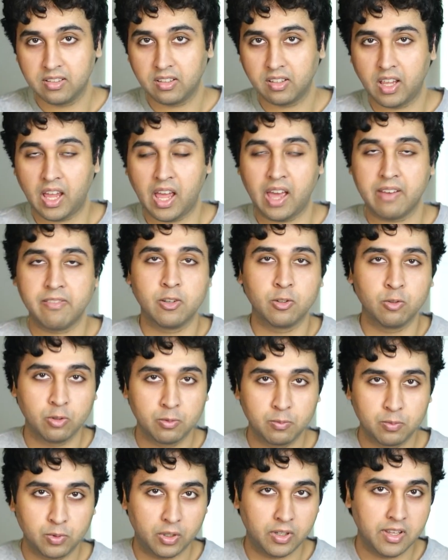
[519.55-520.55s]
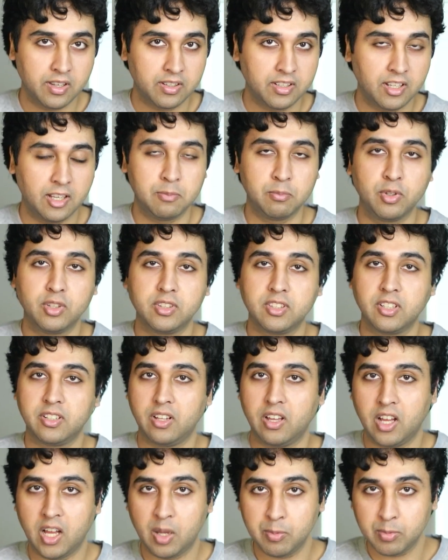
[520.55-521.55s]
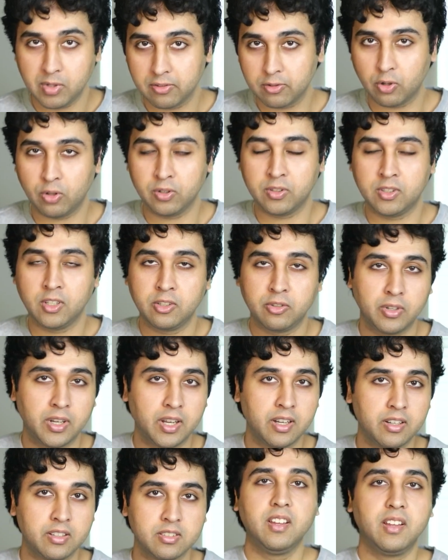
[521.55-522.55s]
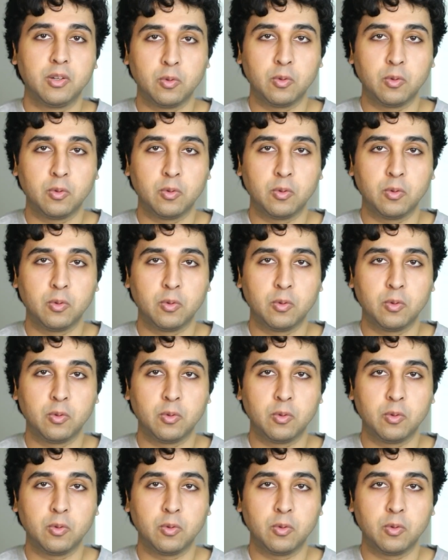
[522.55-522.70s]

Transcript: Have a good product and build an army of content creators?